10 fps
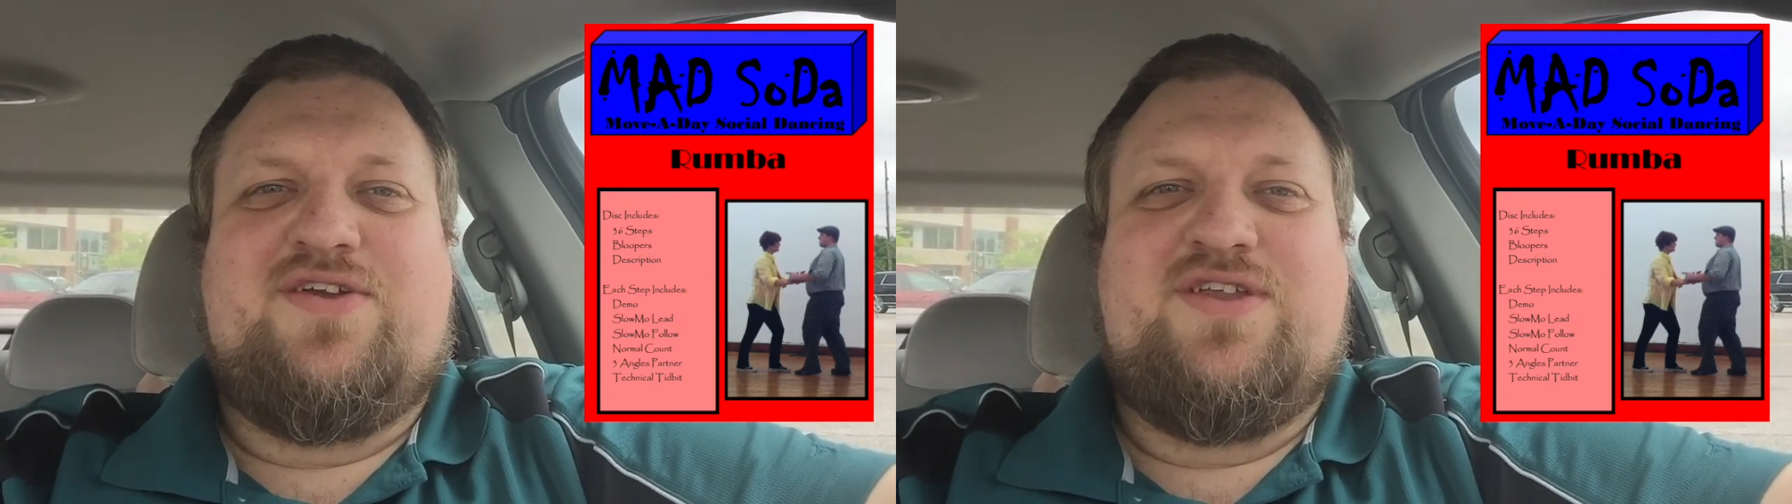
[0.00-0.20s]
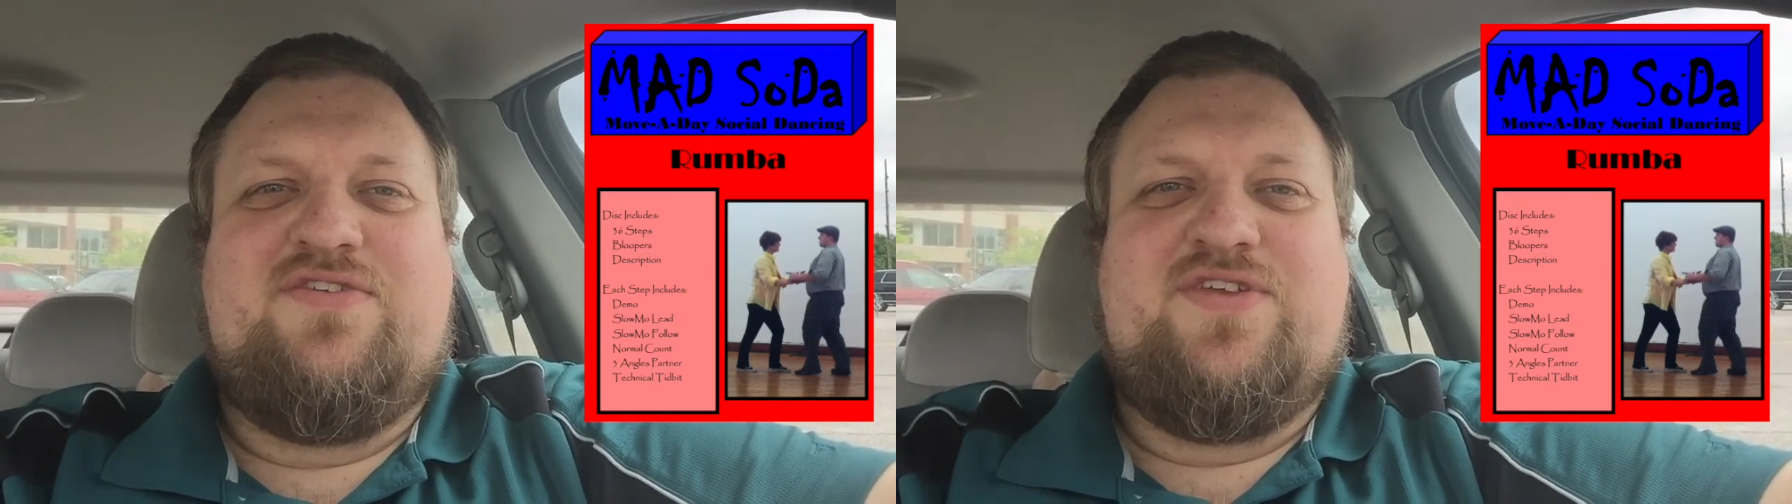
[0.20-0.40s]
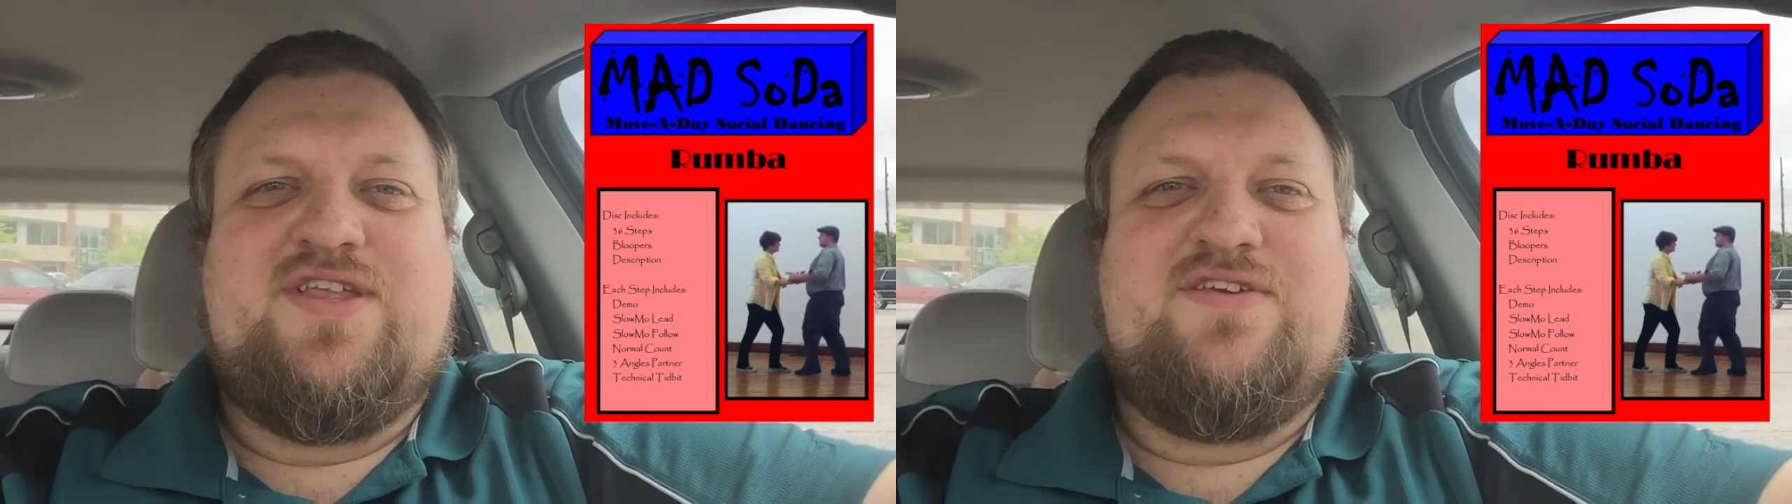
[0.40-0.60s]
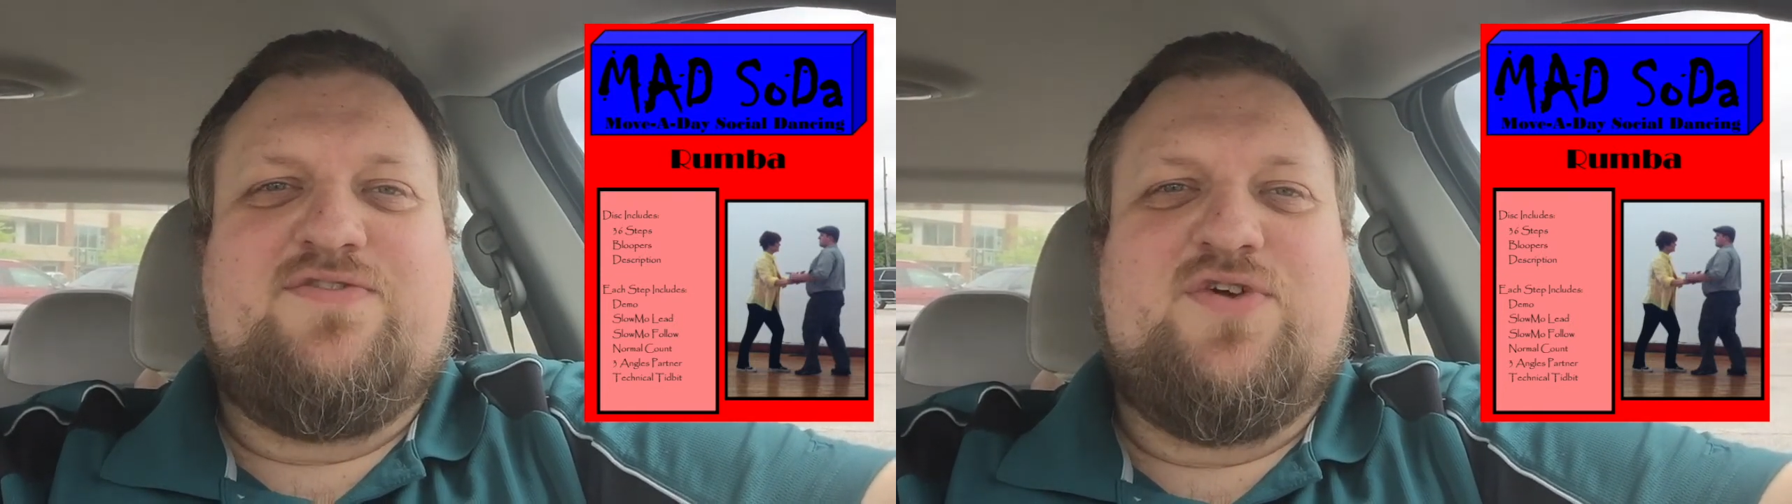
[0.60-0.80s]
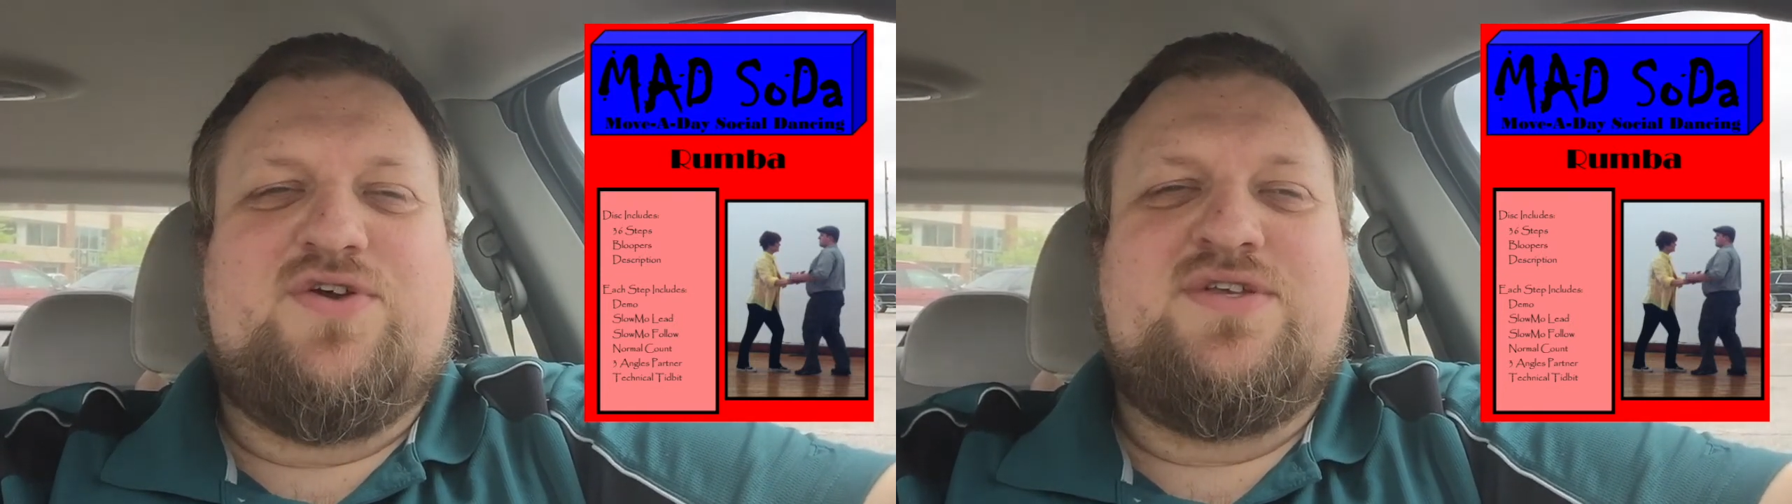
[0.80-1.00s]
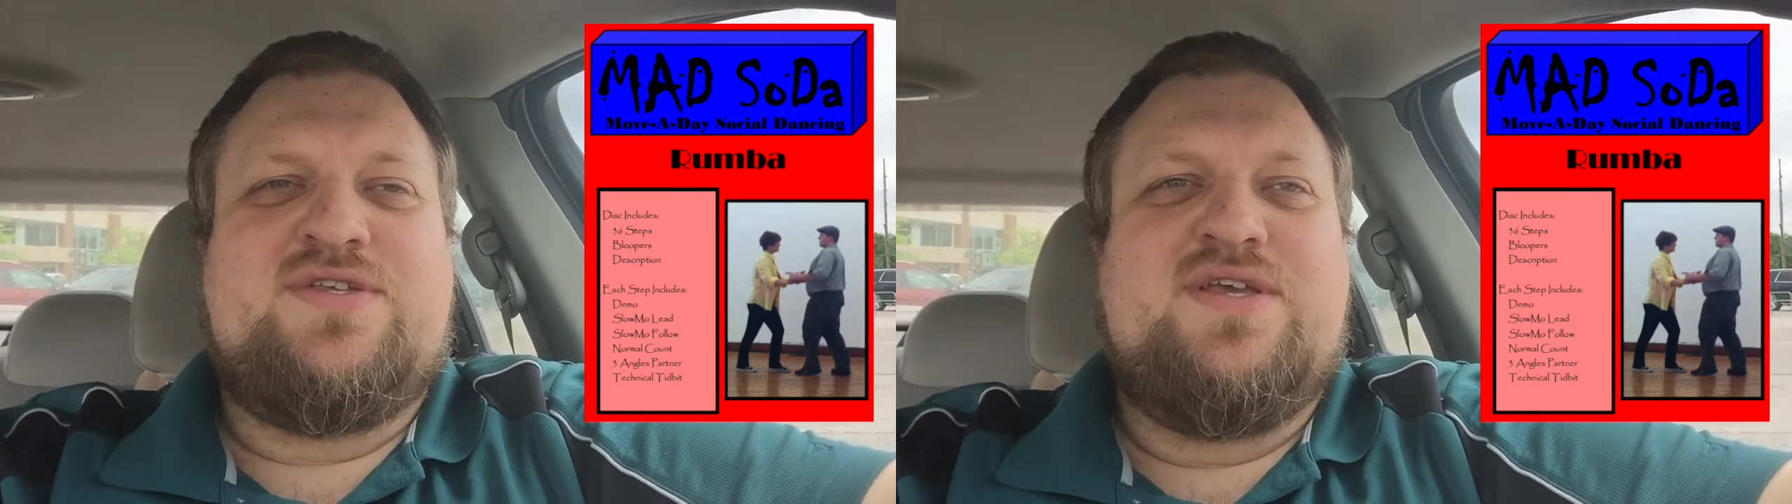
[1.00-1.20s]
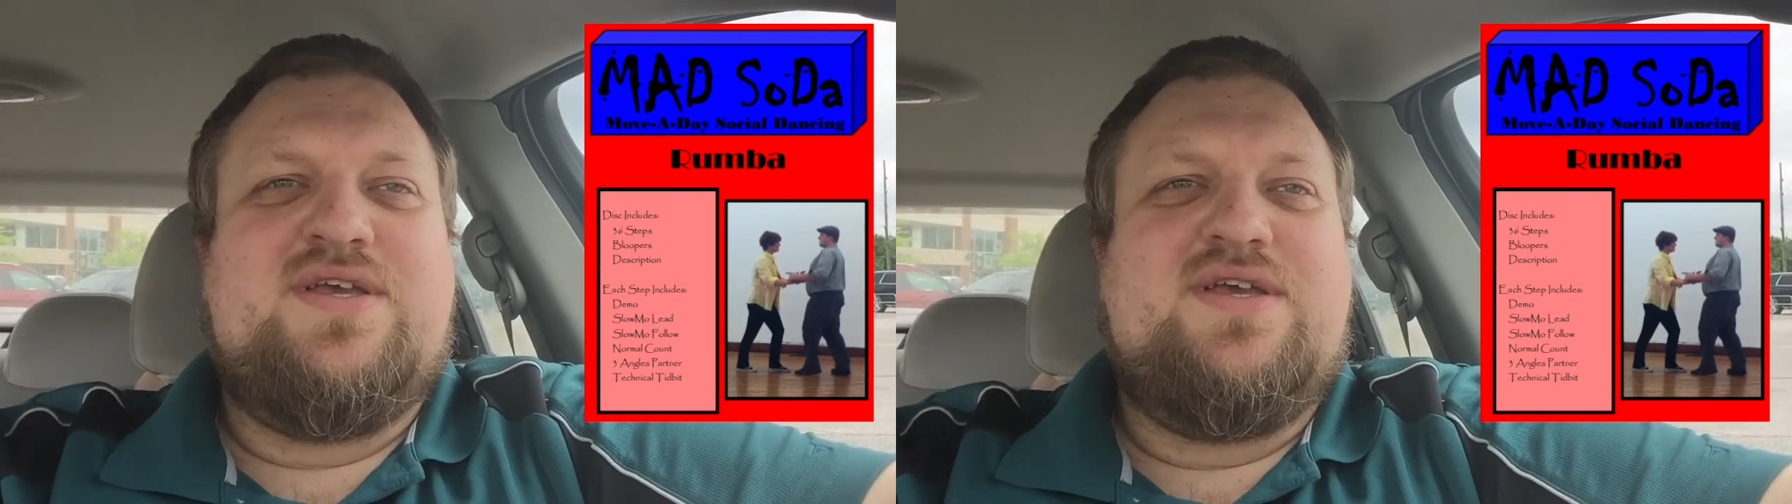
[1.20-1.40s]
our DVD, of course.